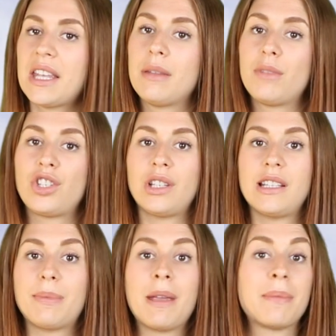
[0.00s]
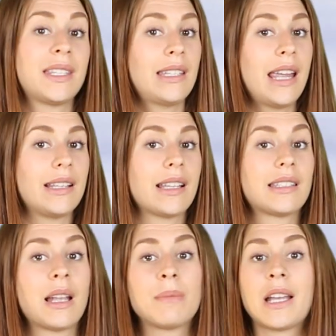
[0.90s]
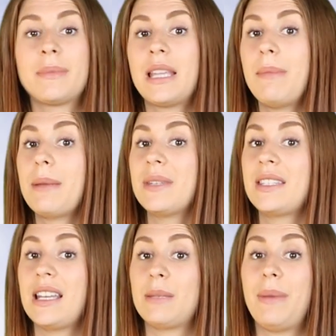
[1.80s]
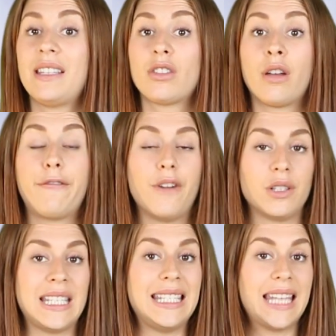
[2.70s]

said that machines make mistakes, and sometimes they make mistakes based on faulty